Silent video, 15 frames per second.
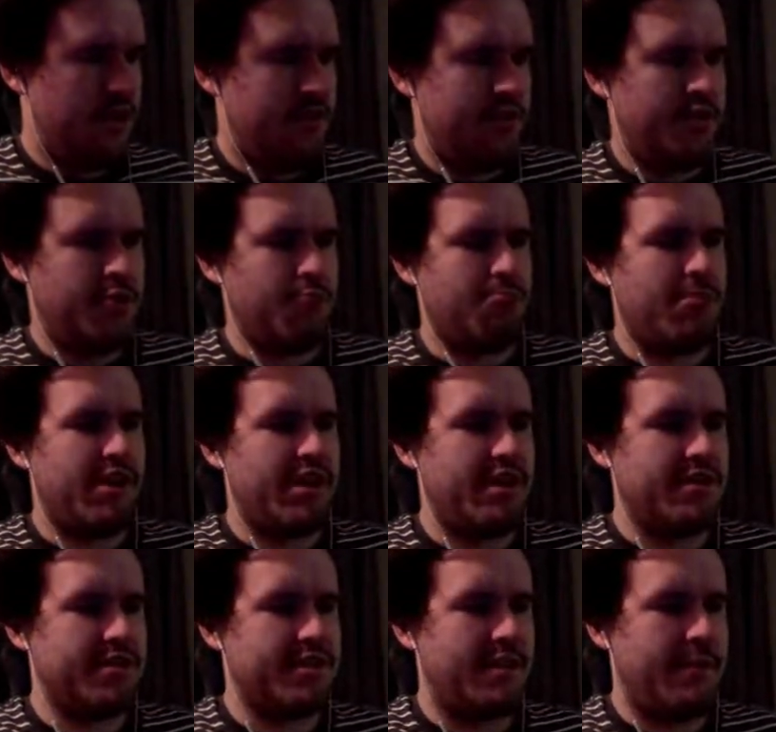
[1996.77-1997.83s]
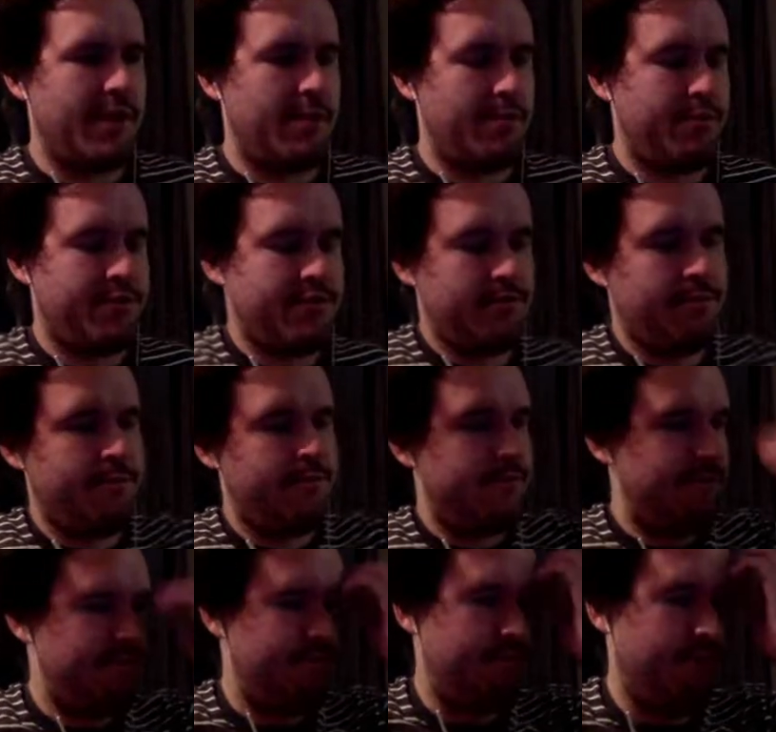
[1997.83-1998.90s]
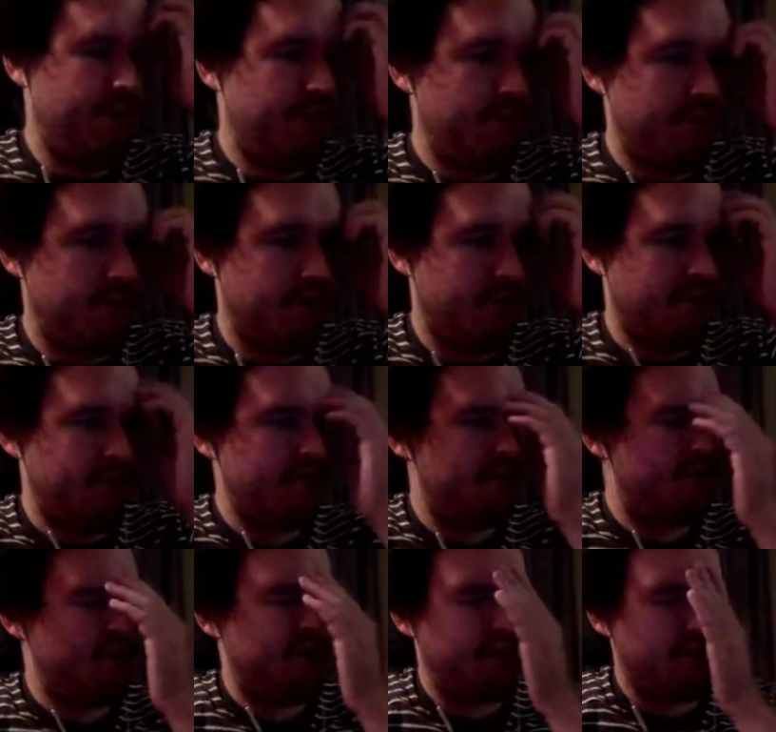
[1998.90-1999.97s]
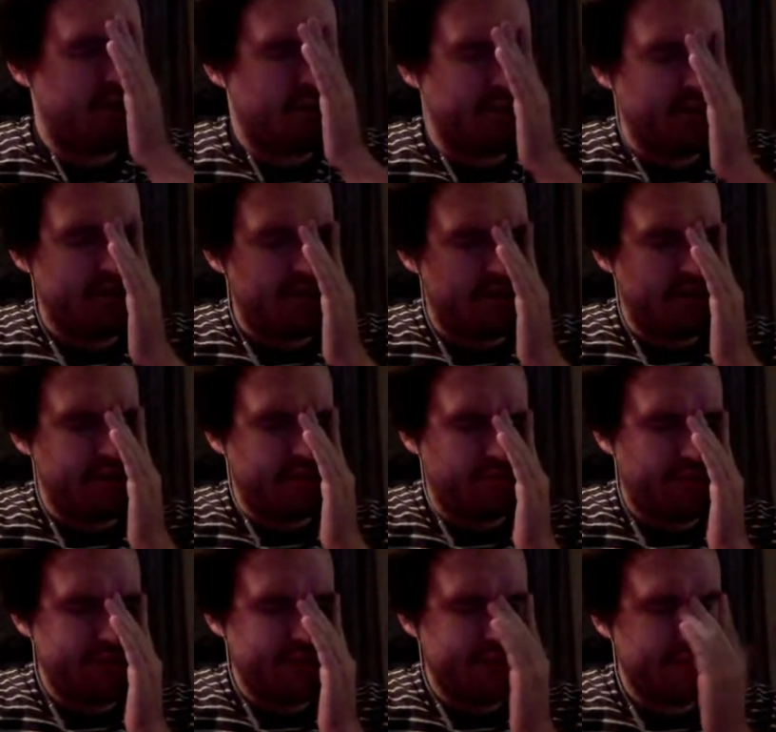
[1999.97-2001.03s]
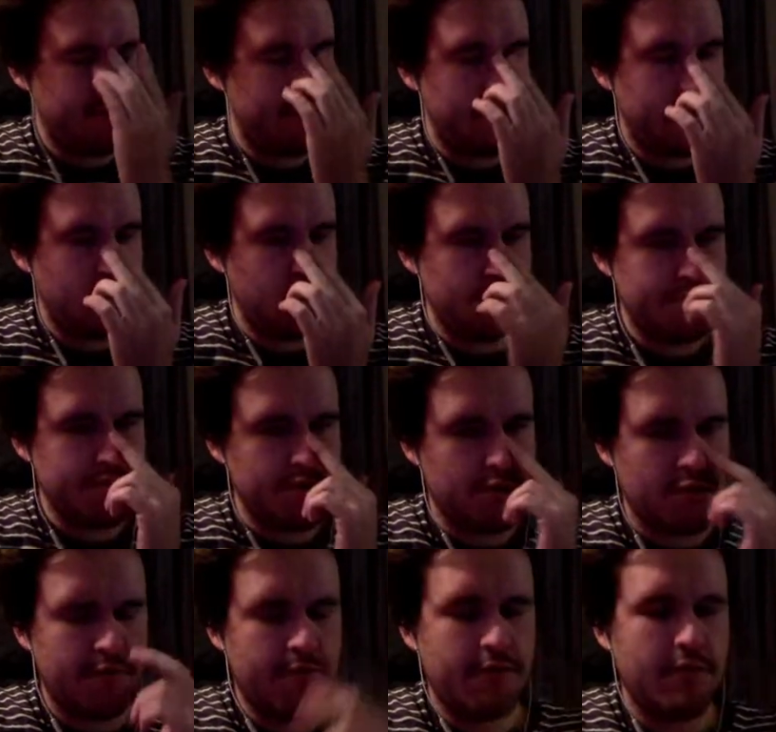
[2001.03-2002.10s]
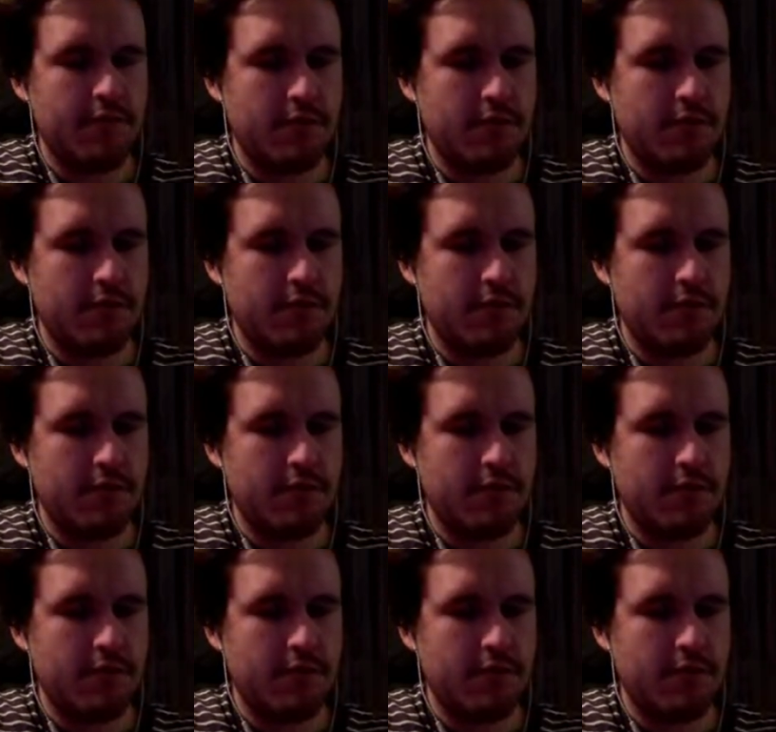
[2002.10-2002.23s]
your rings, I mean, I'm still new to your theory, but are the rings something that you observe?